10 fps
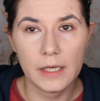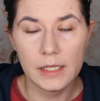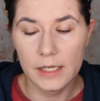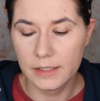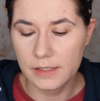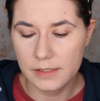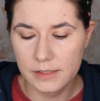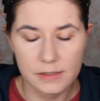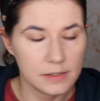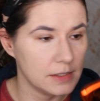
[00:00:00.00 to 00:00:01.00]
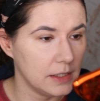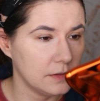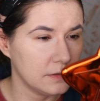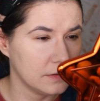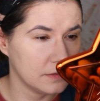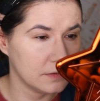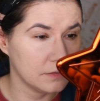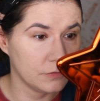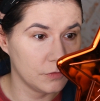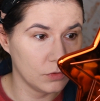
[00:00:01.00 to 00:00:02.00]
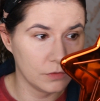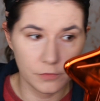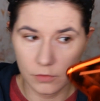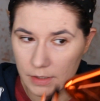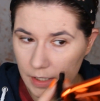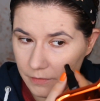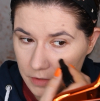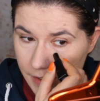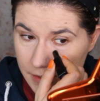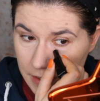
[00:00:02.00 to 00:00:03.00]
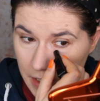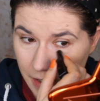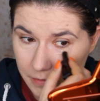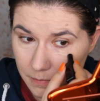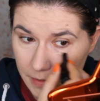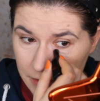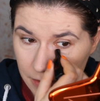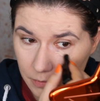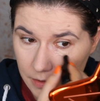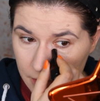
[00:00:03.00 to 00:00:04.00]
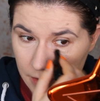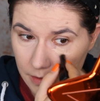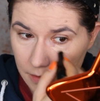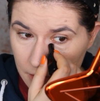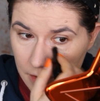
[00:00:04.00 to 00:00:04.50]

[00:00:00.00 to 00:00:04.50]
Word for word: I like this. It's not full full coverage. Let's see how it's blending with the